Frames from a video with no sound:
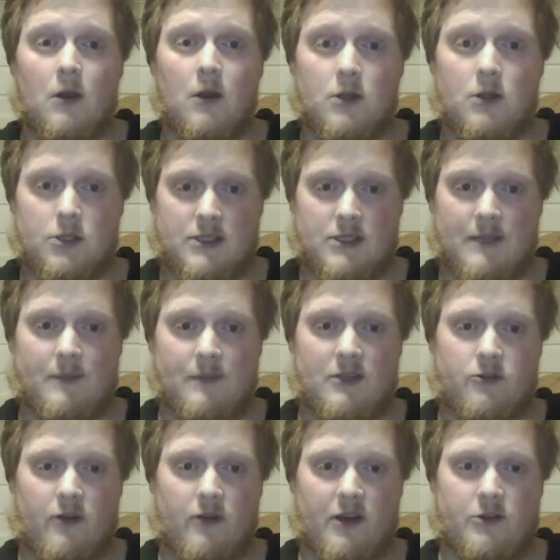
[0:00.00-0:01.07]
just simply
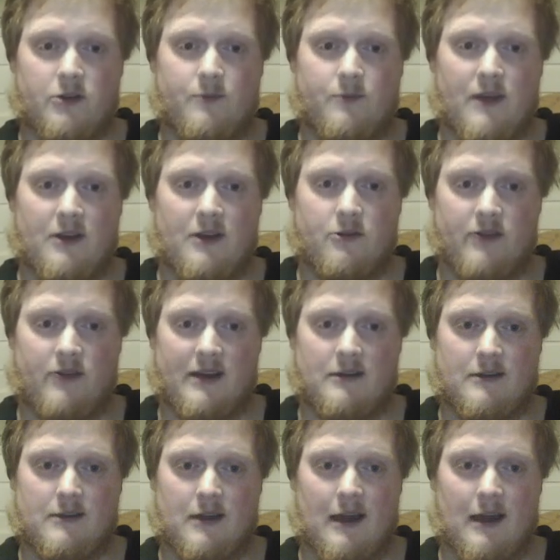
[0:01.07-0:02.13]
trying to
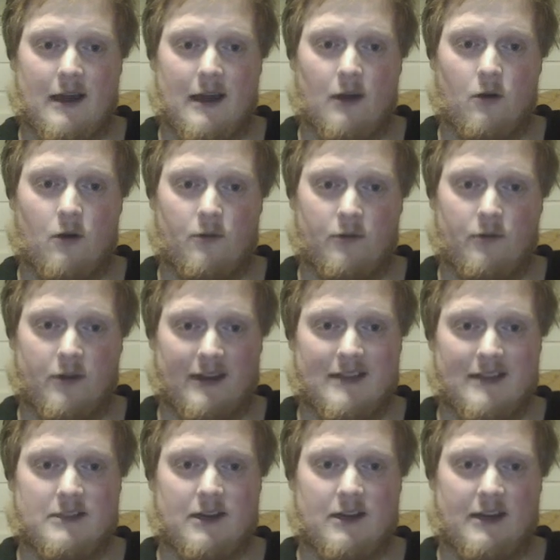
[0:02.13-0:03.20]
penetrate on the
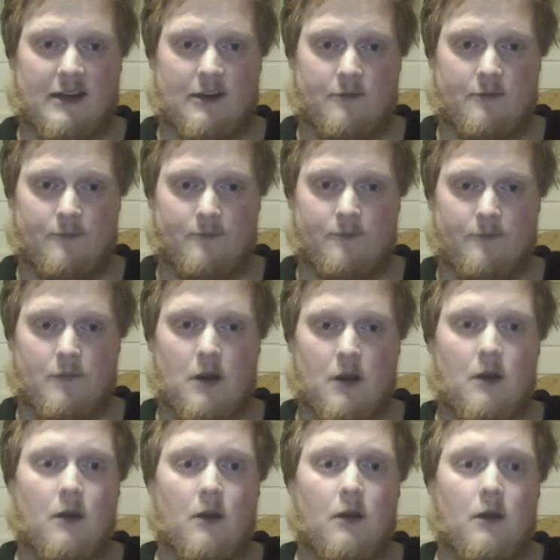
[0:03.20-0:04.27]
king side here,
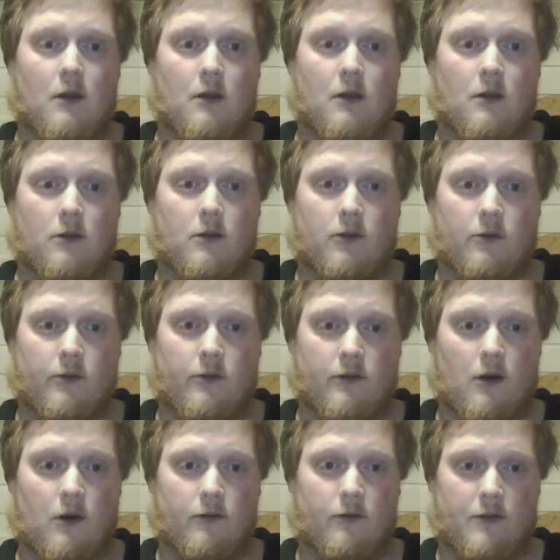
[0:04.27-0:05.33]
going
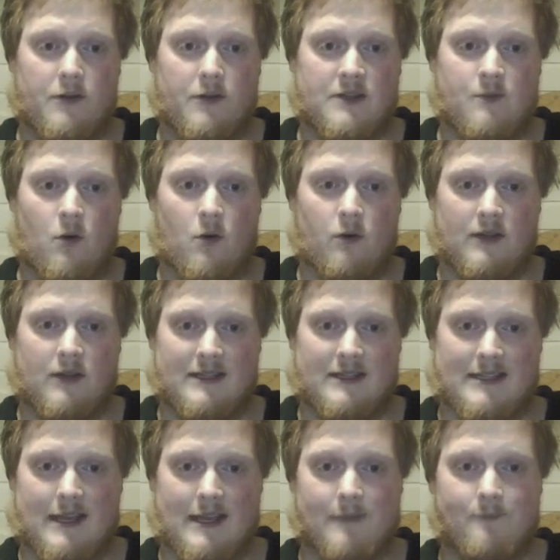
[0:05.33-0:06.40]
after this pawn, let's say.